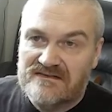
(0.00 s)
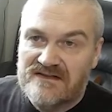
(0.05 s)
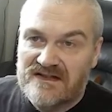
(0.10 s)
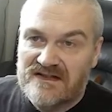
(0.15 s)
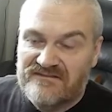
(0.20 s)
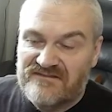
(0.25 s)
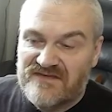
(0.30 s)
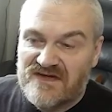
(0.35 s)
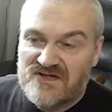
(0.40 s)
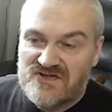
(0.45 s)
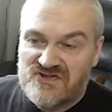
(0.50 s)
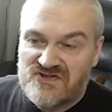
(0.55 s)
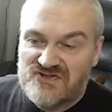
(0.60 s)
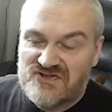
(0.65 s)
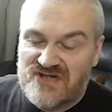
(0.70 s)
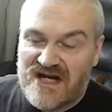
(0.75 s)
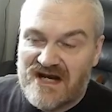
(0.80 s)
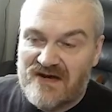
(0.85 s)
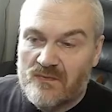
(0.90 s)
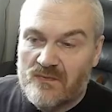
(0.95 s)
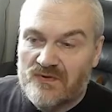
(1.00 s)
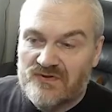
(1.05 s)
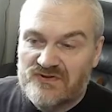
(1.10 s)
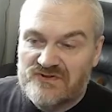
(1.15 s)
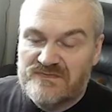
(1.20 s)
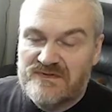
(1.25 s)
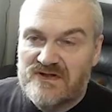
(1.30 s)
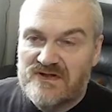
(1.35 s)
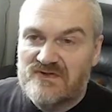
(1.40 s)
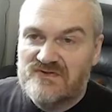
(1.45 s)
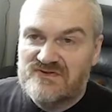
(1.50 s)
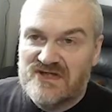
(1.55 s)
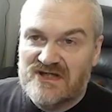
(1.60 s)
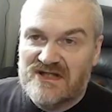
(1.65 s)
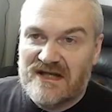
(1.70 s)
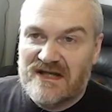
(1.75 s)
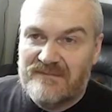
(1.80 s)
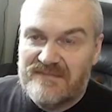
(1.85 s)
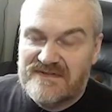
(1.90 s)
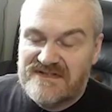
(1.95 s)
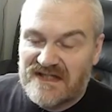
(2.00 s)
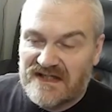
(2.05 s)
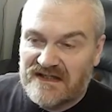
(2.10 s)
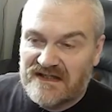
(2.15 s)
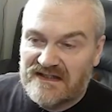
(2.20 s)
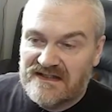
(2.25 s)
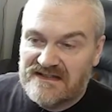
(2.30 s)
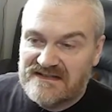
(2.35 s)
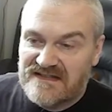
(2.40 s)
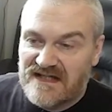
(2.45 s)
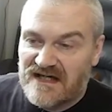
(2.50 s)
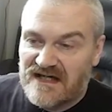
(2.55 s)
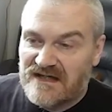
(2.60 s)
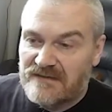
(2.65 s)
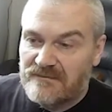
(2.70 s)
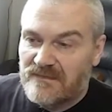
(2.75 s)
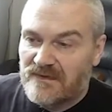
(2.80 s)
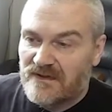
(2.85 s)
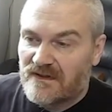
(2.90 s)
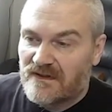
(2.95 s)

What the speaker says: the features that I want to be using at that particular time.